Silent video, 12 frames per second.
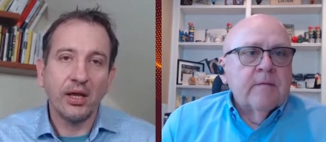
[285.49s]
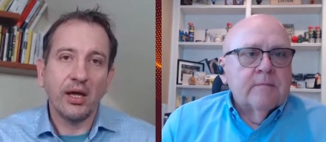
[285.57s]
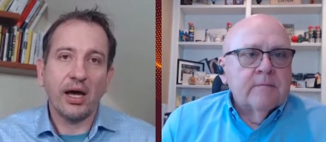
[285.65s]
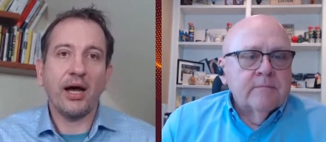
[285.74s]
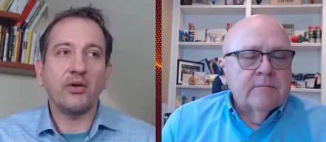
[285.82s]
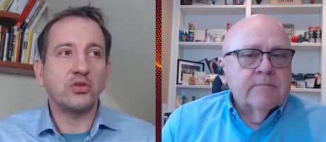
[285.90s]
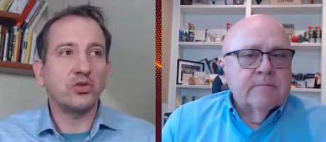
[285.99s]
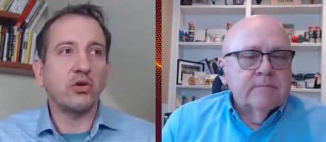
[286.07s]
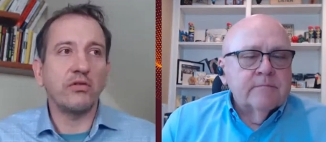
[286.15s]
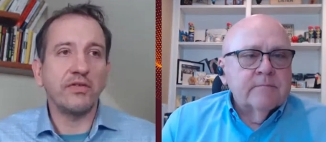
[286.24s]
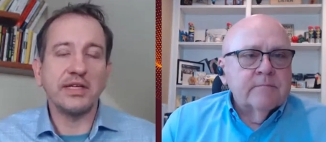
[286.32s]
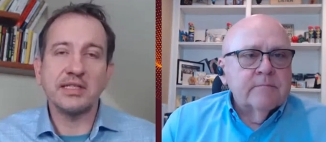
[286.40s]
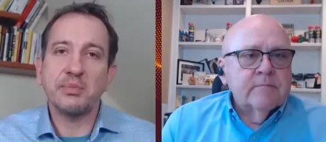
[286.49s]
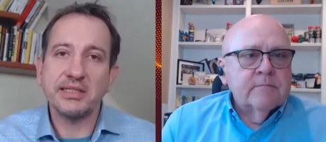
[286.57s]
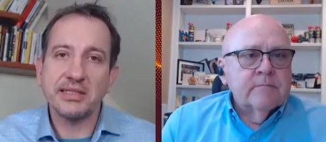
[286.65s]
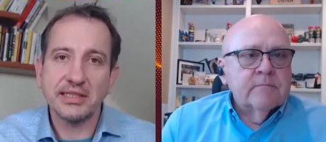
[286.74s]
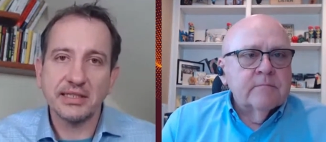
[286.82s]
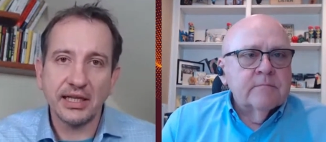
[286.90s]
Speaker 1: how to convince
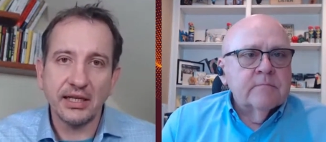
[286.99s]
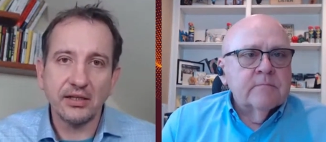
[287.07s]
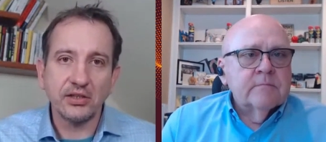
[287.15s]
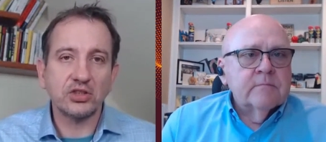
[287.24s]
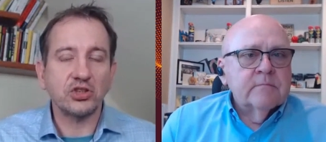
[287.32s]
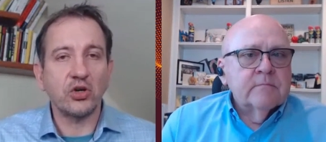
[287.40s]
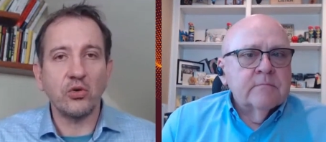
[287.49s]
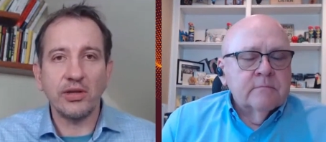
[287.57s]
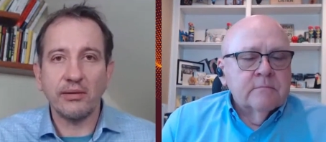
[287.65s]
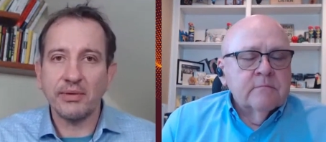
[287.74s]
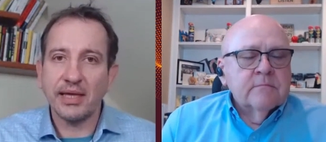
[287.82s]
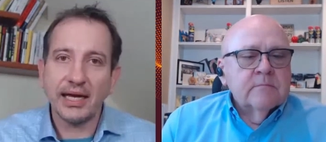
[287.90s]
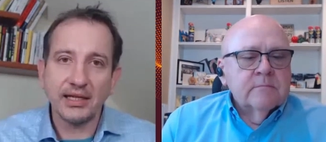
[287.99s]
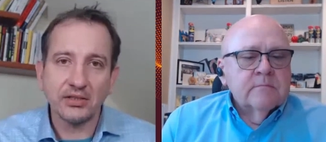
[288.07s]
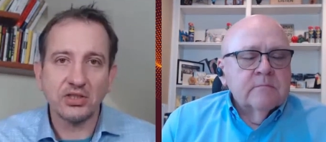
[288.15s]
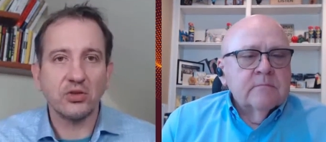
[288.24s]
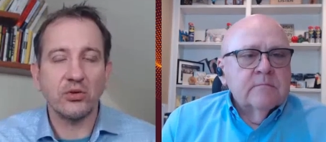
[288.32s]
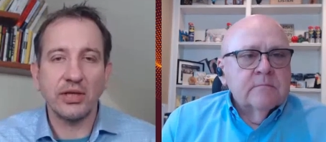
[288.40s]
business leaders, show them data
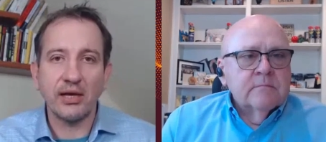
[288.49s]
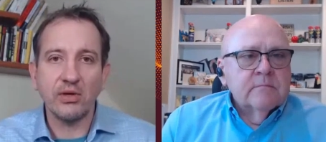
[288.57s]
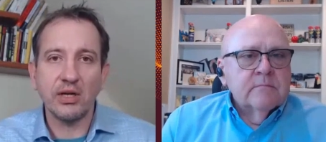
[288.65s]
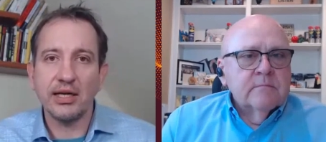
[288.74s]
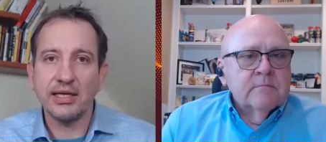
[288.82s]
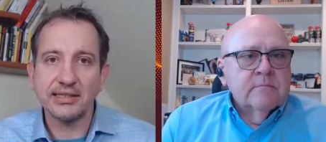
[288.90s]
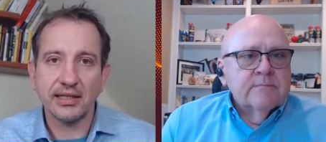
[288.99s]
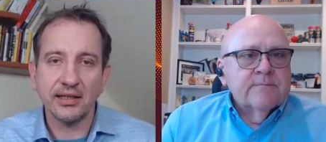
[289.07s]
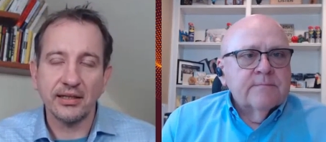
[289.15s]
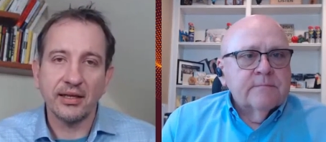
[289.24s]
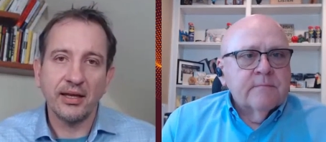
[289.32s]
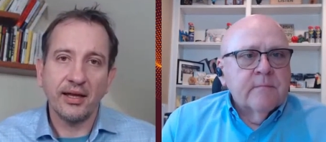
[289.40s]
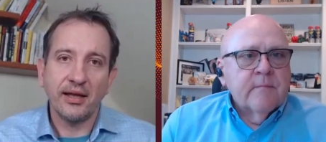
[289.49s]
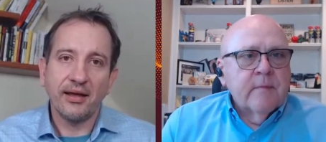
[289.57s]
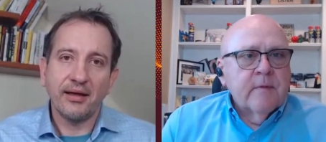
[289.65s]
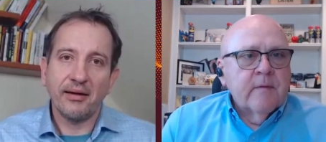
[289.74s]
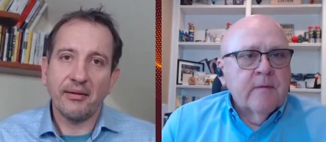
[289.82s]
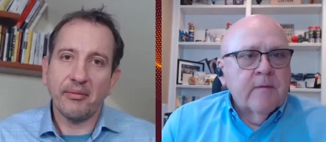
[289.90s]
so they will listen.
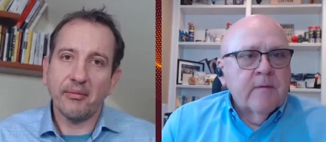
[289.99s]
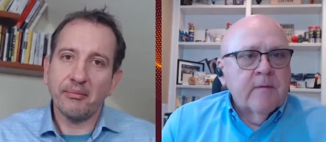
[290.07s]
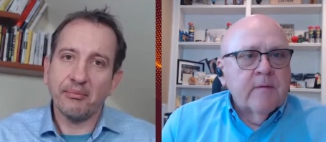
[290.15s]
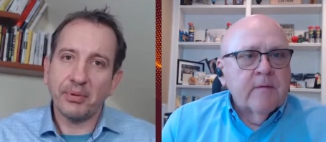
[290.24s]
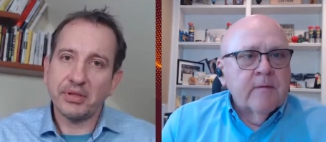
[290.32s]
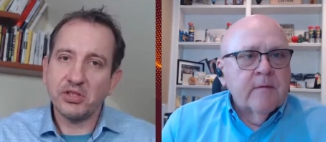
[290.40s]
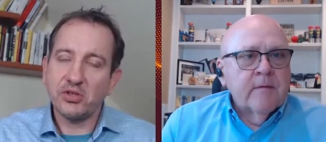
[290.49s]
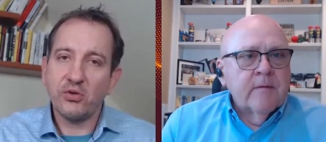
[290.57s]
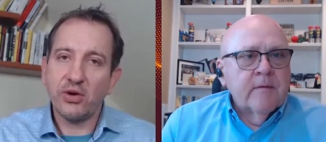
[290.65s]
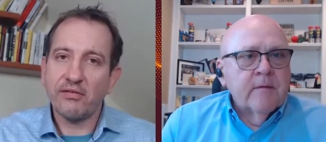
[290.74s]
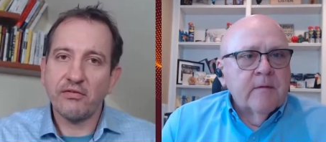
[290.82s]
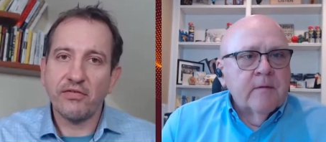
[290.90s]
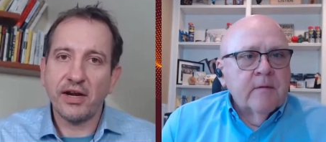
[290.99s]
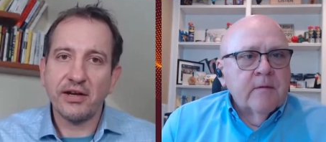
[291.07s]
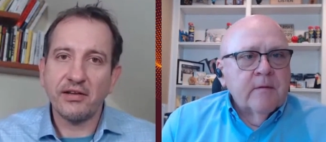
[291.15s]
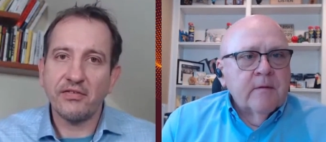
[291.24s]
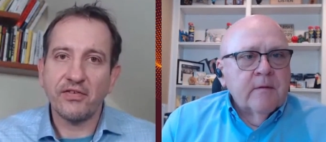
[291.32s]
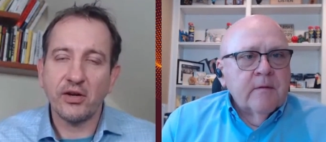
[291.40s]
But you have a very
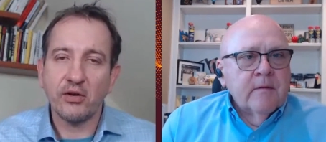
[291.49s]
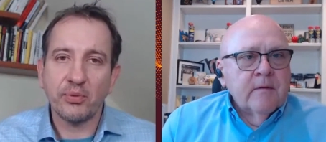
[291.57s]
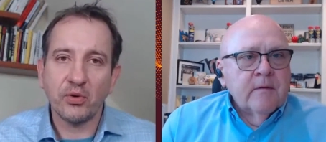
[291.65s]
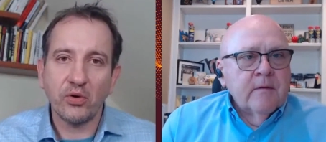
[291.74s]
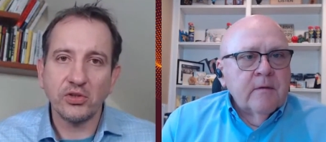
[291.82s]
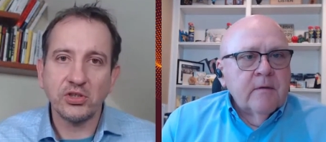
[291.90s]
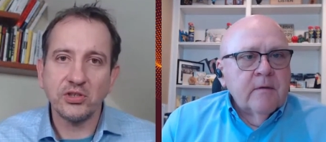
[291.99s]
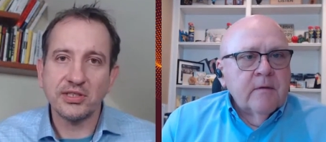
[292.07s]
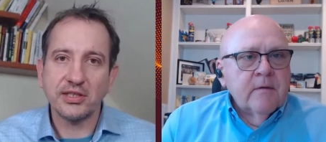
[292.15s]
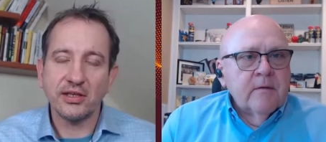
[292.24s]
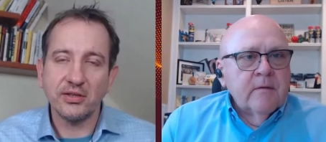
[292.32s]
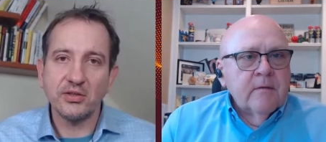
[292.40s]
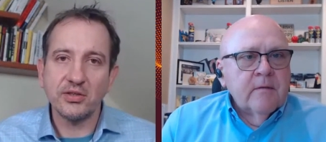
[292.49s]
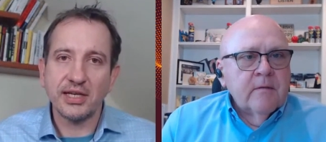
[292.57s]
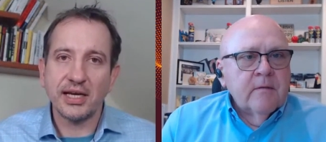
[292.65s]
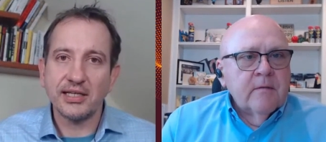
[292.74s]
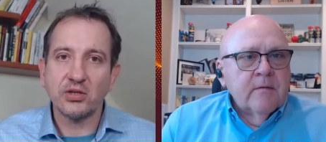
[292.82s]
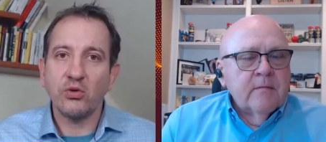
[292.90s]
different approach. You
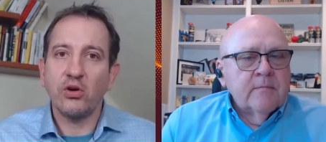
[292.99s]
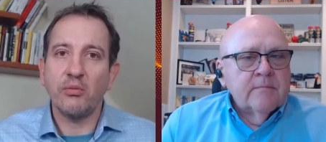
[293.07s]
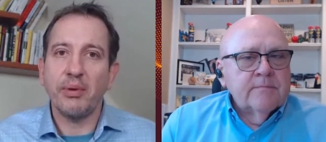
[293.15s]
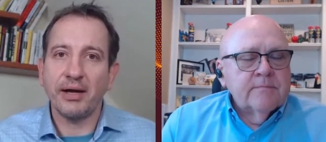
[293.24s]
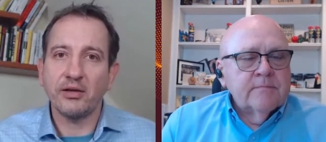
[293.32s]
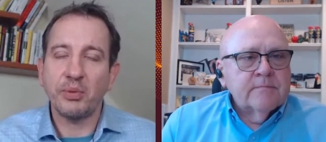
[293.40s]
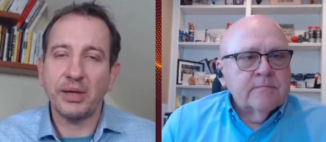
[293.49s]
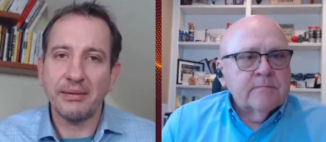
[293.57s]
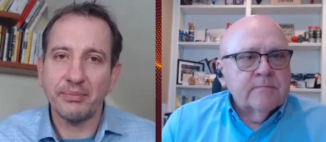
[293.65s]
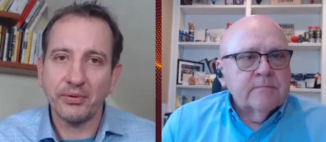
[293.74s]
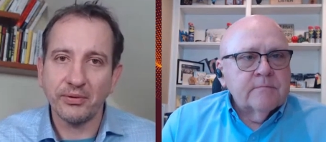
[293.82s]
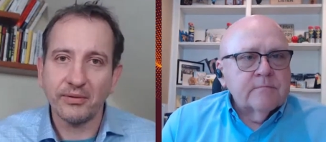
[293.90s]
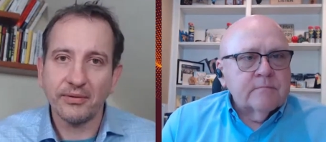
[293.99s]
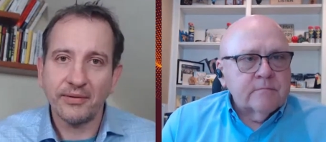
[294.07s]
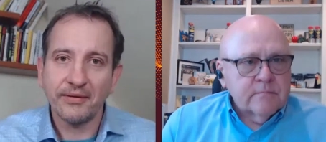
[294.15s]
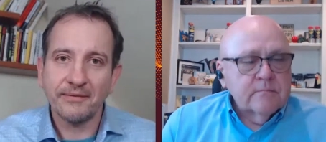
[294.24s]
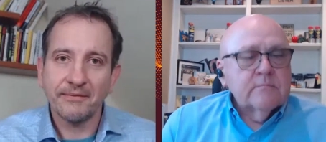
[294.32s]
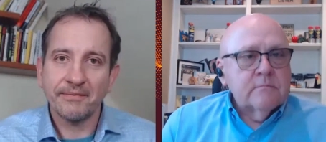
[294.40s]
say it's all about people.
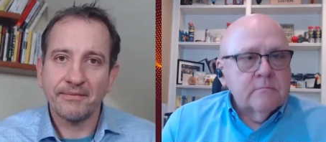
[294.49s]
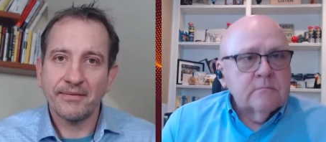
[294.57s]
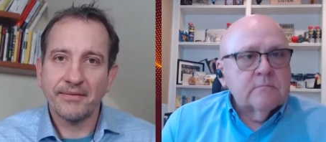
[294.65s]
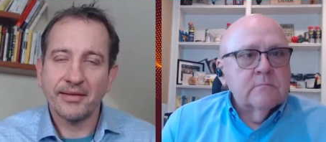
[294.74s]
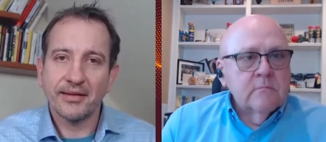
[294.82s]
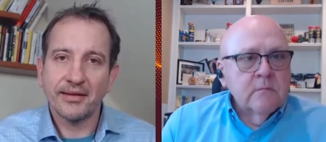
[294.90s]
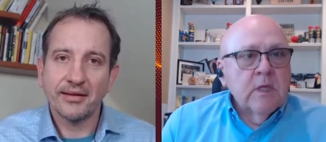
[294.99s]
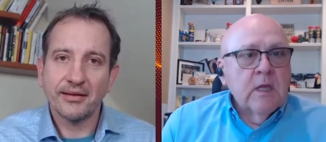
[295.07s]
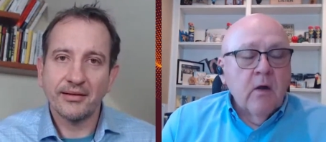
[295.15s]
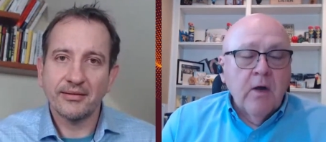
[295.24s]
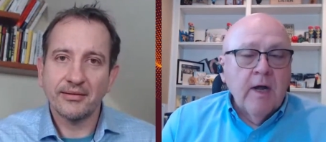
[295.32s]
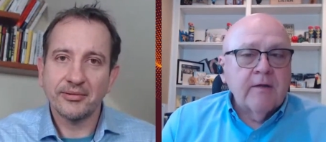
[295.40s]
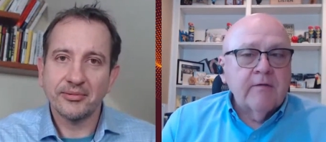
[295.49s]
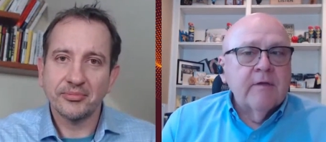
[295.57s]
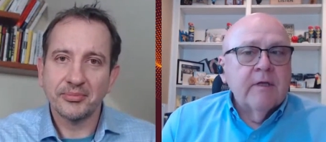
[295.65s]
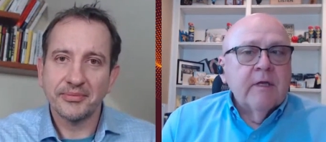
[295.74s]
Speaker 2: Correct.